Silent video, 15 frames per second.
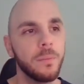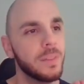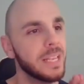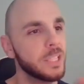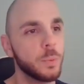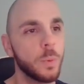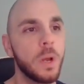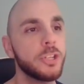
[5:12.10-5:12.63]

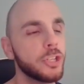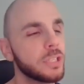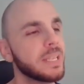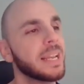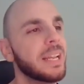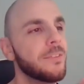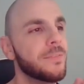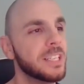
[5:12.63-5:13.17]
this one, just
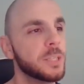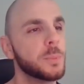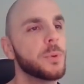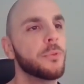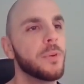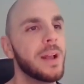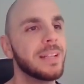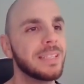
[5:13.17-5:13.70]
like Invisible
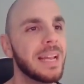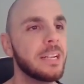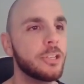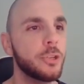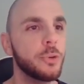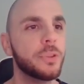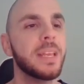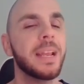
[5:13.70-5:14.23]
Friends, I
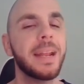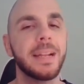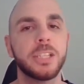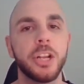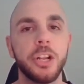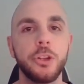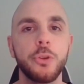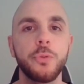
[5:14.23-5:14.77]
do think it is
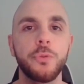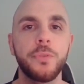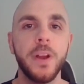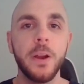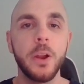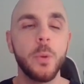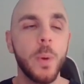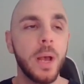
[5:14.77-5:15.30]
gonna do
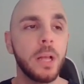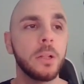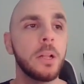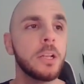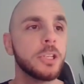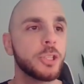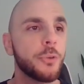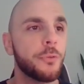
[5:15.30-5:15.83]
very well,
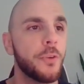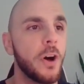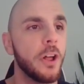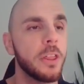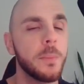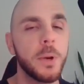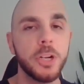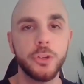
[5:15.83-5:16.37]
so follow
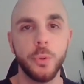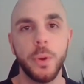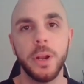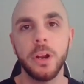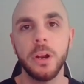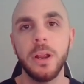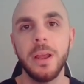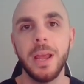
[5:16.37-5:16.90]
them on
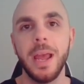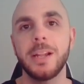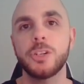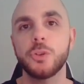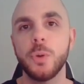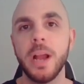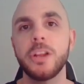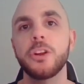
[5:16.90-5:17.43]
Twitter and
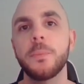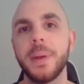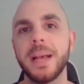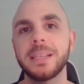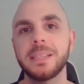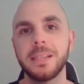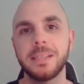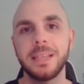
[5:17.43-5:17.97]
try your
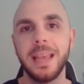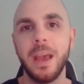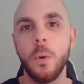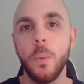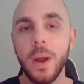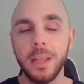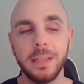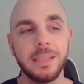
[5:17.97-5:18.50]
best to get
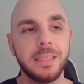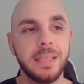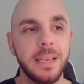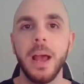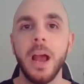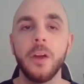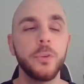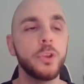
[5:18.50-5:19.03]
whitelisted.
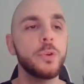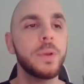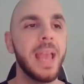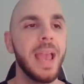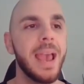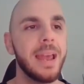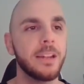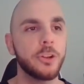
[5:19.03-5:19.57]
However you
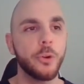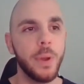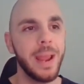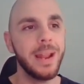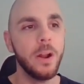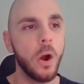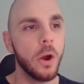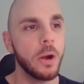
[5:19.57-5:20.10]
can, create
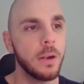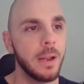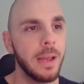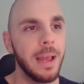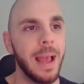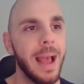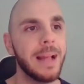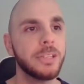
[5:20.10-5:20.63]
art,
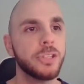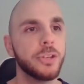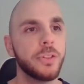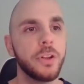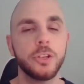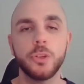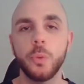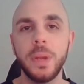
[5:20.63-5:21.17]
answer
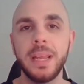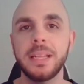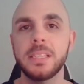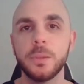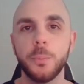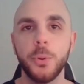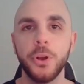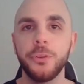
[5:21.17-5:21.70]
their
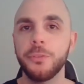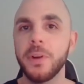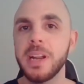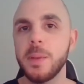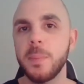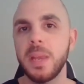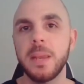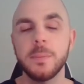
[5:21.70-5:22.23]
tweets, put funny
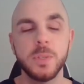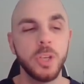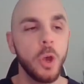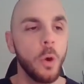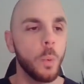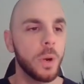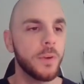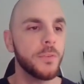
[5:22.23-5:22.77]
memes,
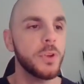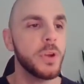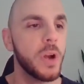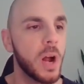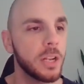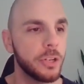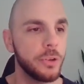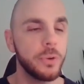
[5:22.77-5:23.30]
whatever you
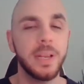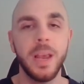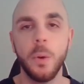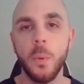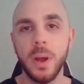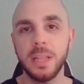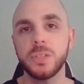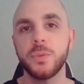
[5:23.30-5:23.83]
got to do to get
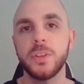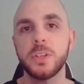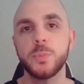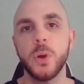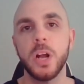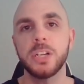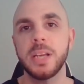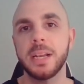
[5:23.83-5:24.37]
whitelist for this
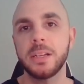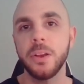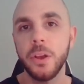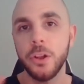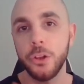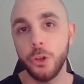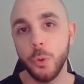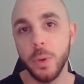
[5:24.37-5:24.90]
project, do